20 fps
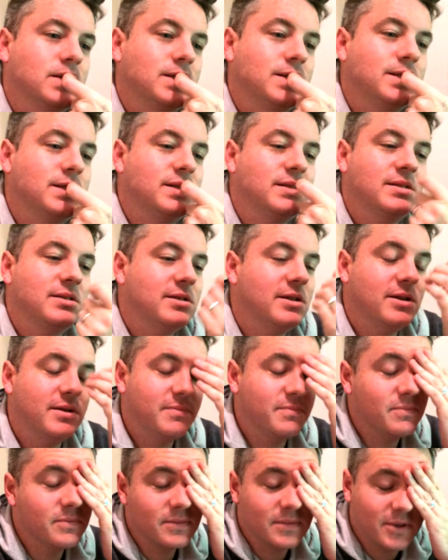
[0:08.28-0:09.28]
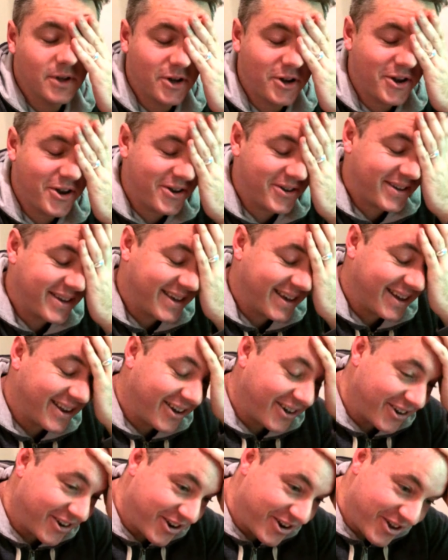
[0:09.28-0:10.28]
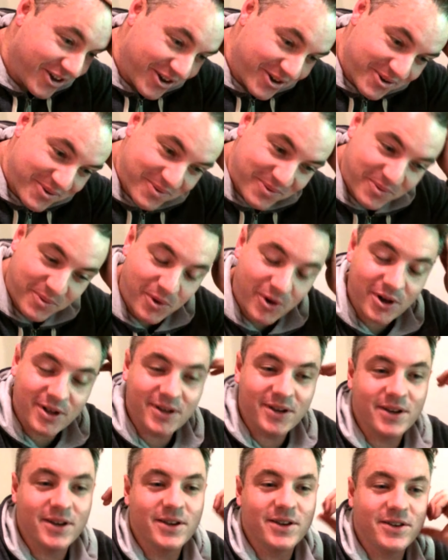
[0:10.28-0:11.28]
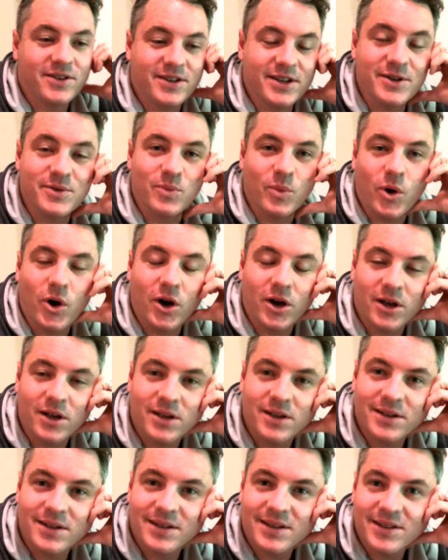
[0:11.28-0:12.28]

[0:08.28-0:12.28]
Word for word: I, I don't get it. I don't know what didn't what.